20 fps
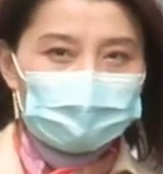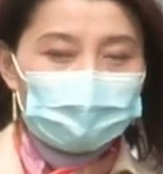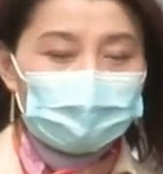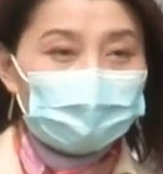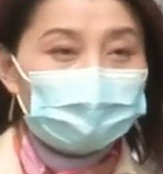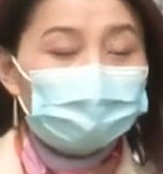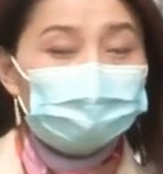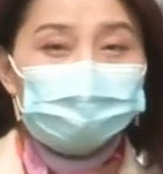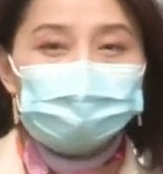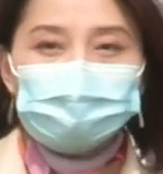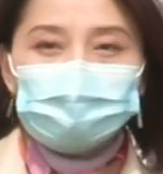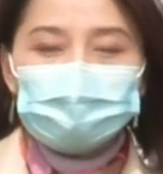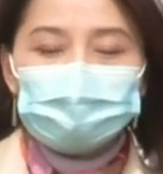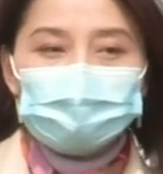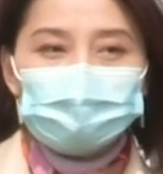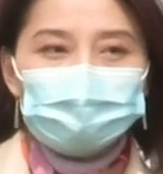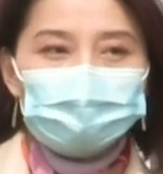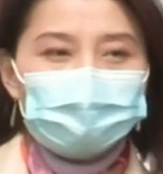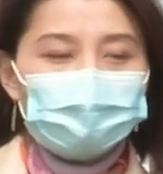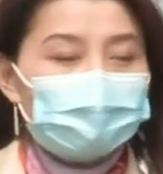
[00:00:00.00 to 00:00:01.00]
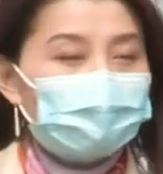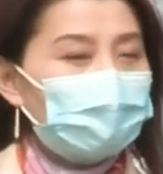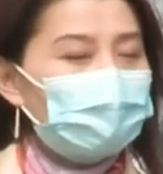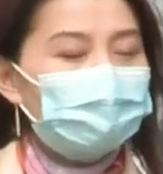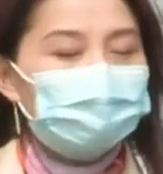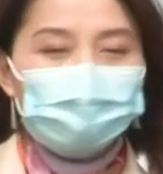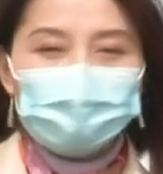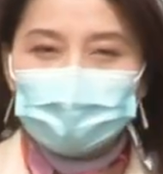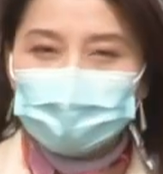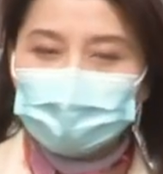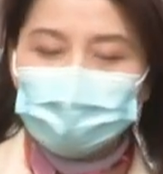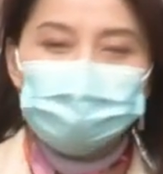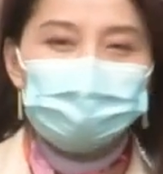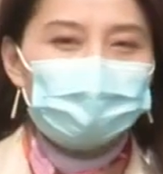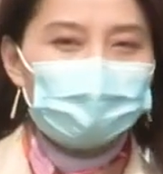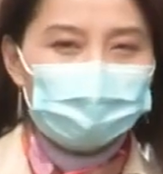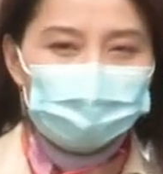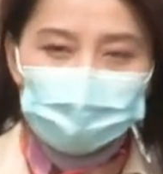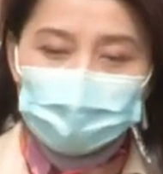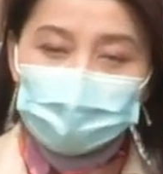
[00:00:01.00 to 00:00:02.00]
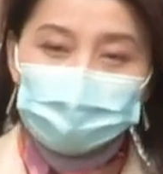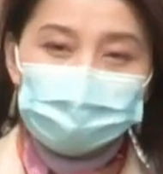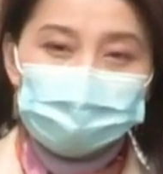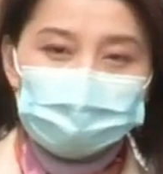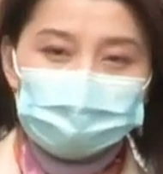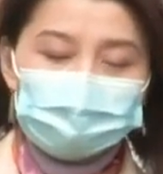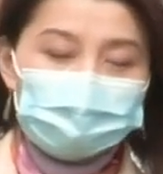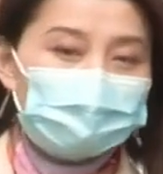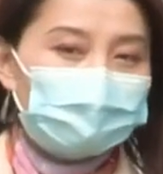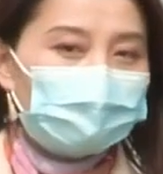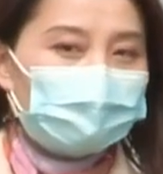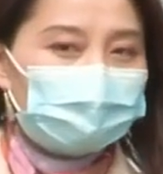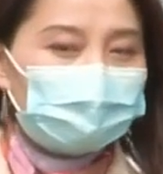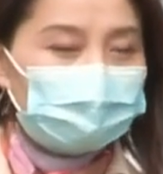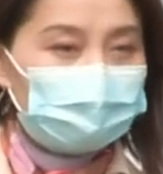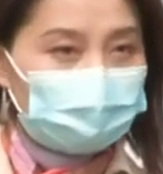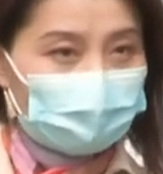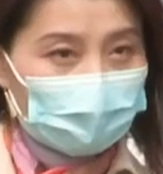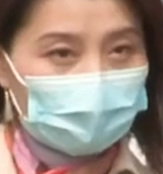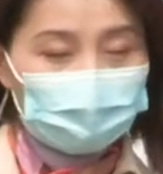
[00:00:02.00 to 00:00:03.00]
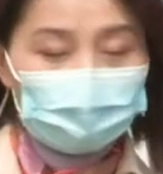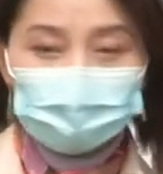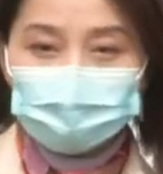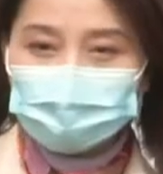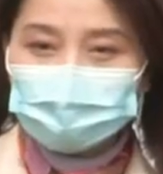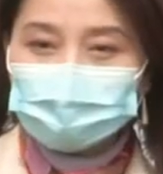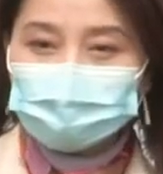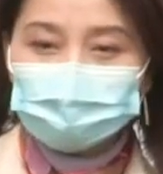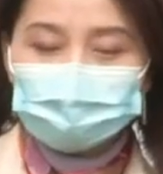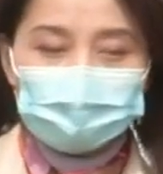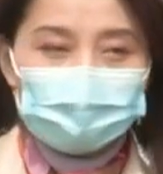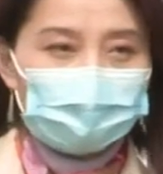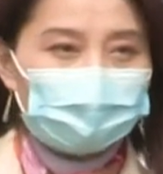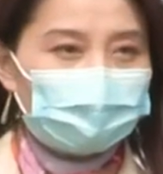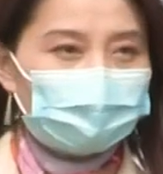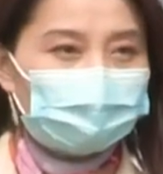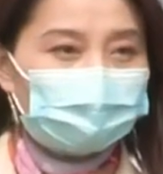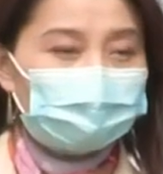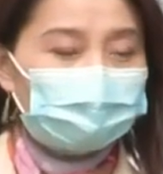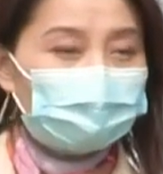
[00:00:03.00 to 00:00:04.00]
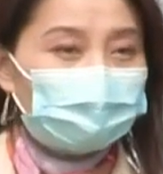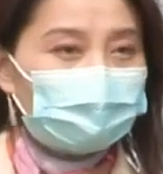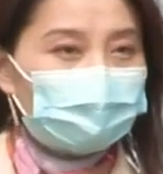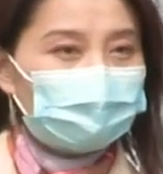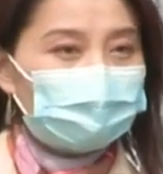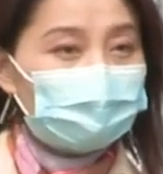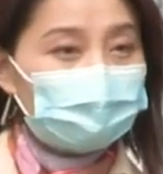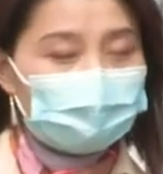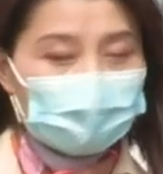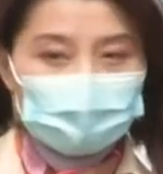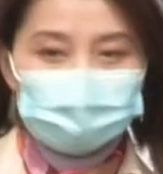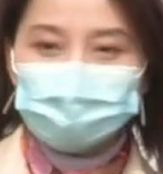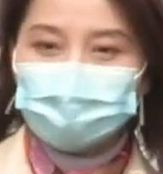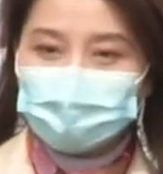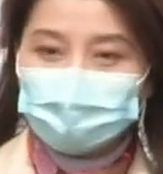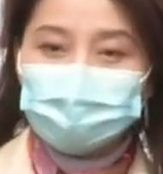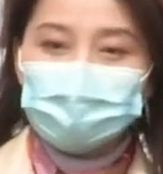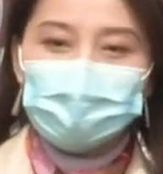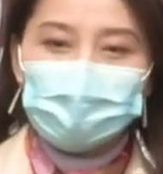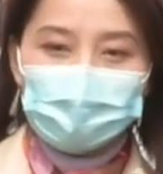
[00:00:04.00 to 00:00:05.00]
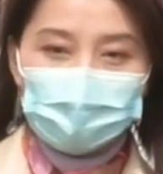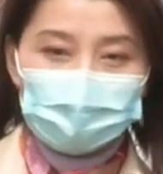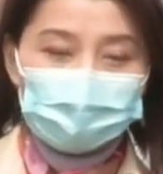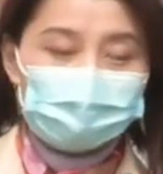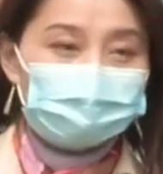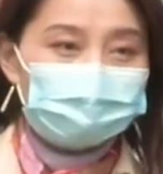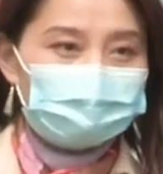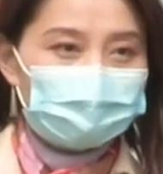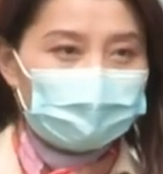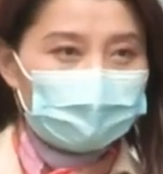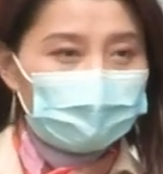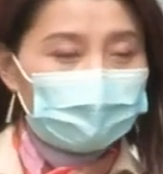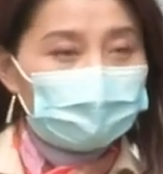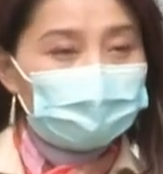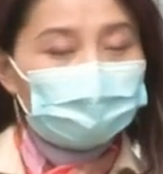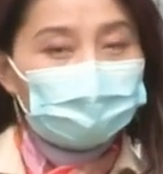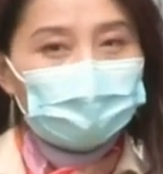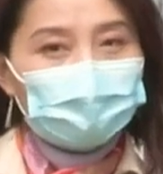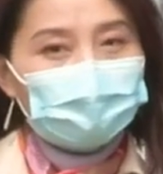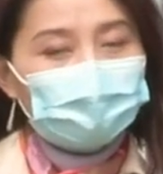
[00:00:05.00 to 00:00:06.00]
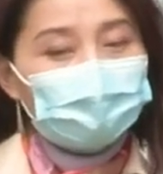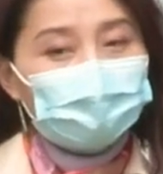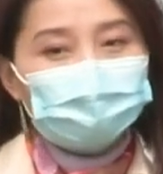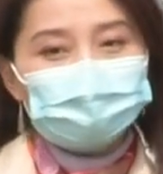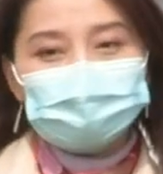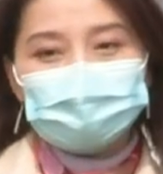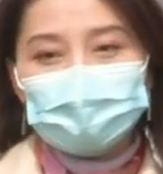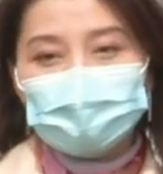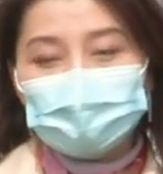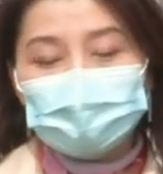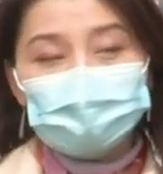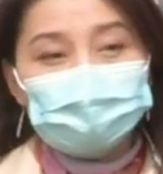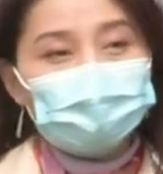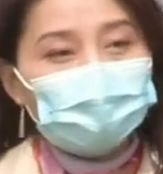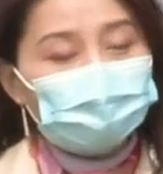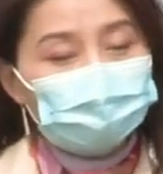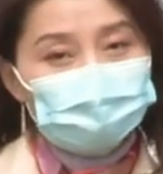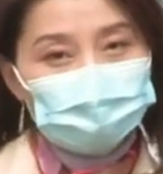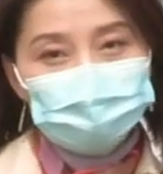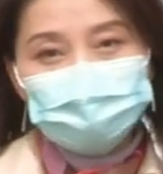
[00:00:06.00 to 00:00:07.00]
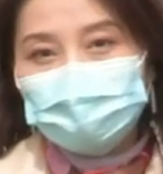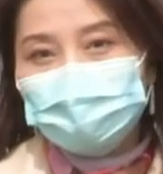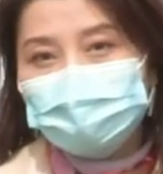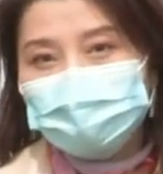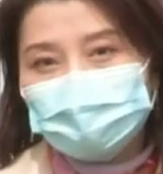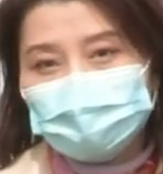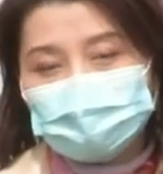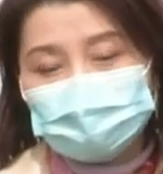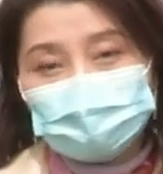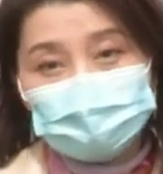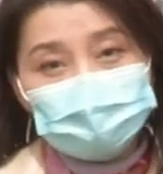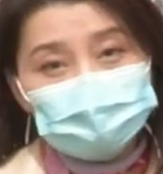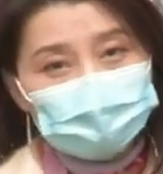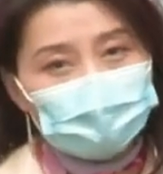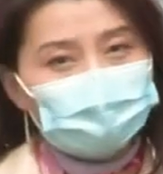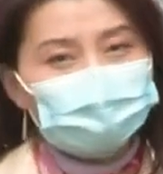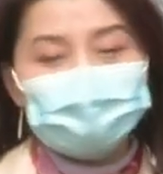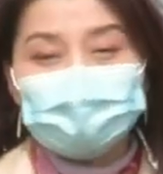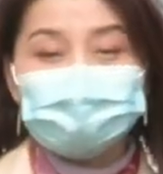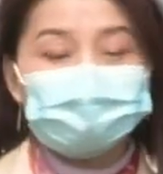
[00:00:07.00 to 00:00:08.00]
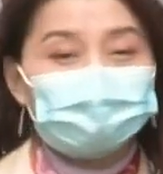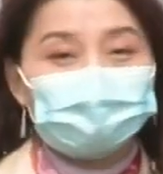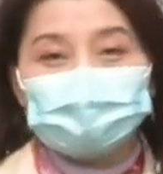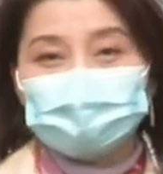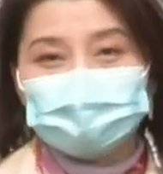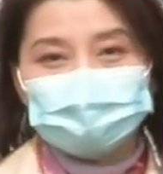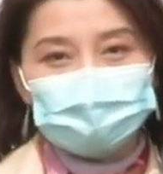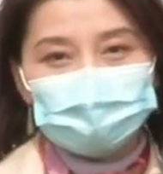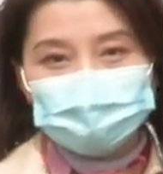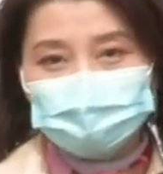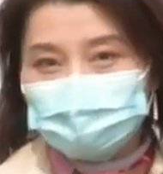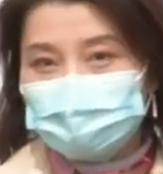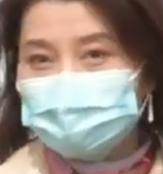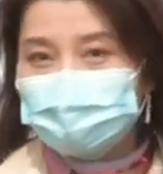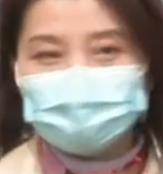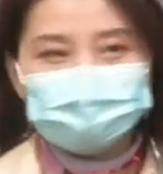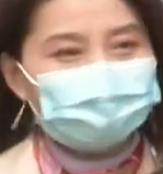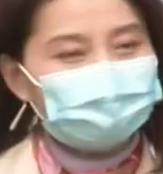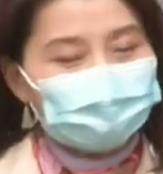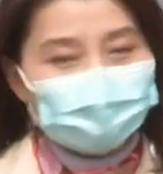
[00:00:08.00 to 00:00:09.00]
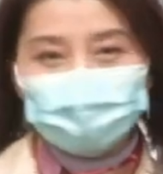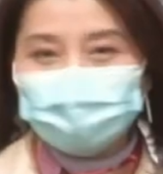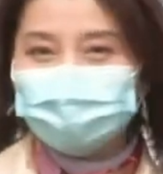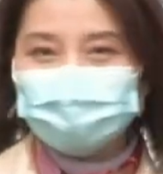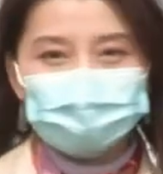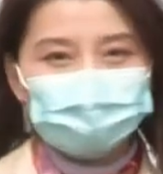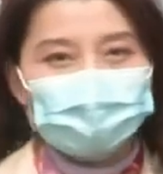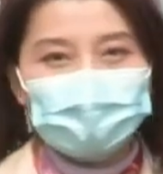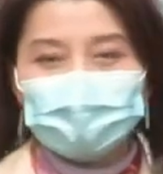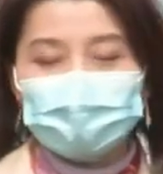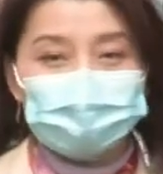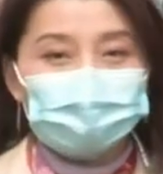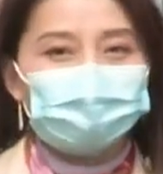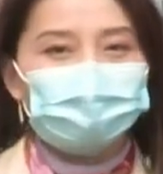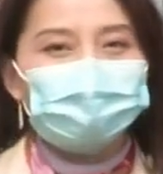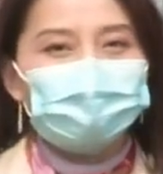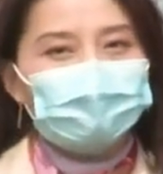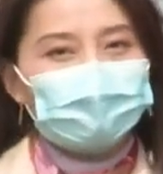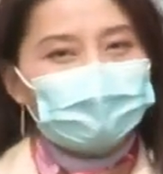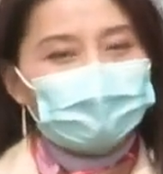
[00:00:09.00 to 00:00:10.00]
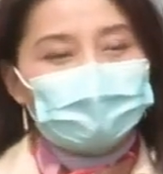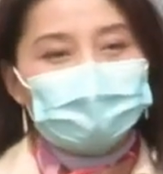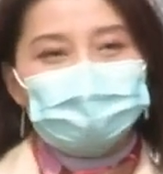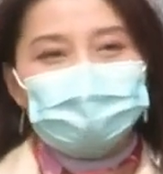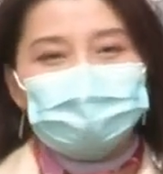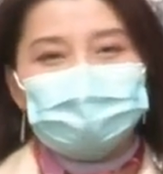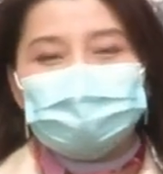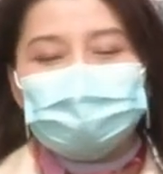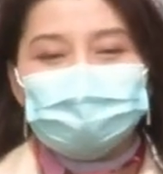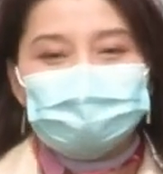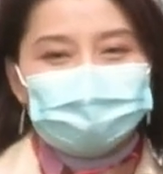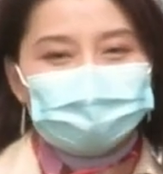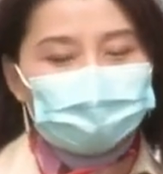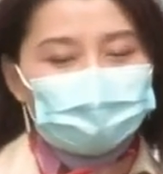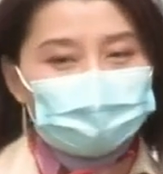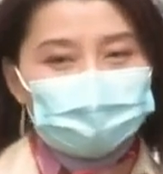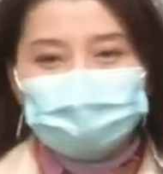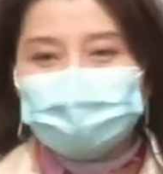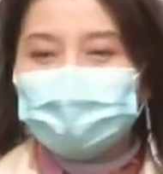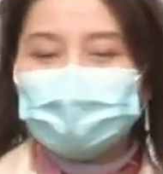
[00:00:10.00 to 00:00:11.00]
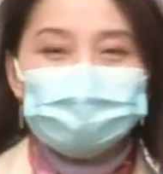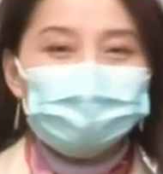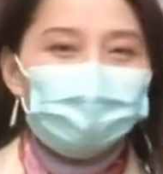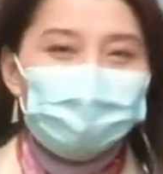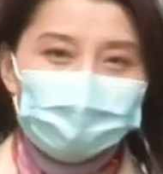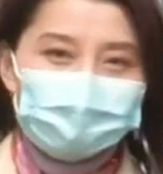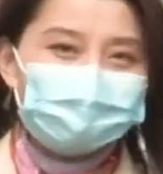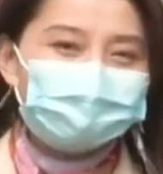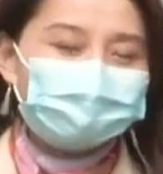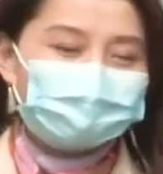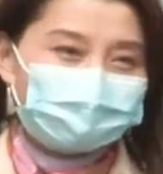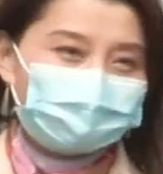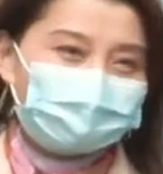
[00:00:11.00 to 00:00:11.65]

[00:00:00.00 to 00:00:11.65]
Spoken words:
And there are many people, the charities and the non-profit orgs, they contributed enormously. So it's off the record. One word,